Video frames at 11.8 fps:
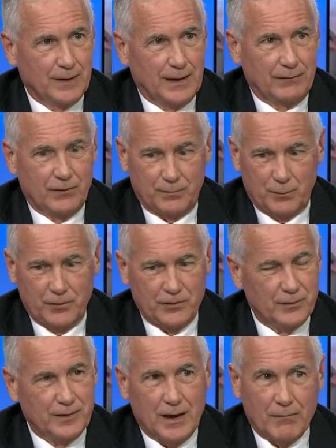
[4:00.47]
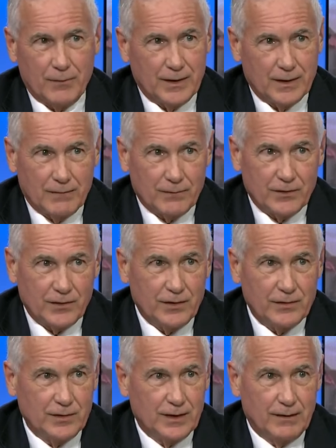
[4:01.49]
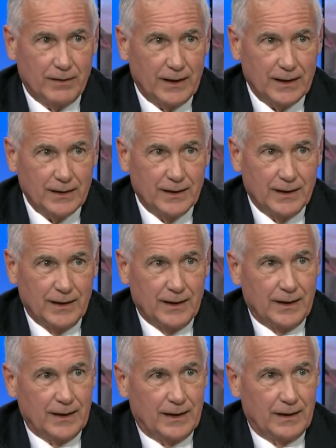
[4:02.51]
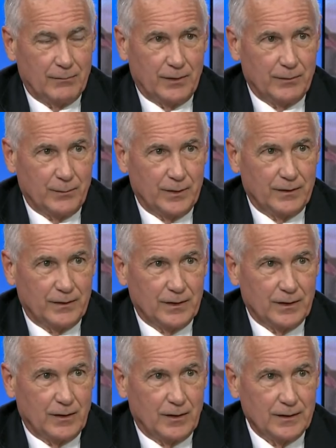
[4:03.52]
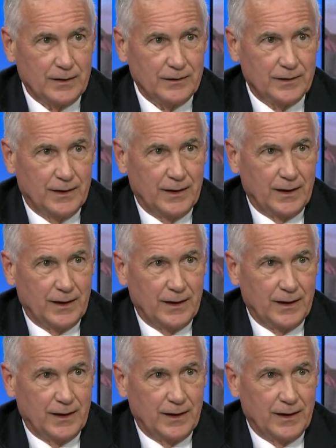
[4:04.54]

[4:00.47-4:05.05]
I've supported you in every conversation I've had with colleagues.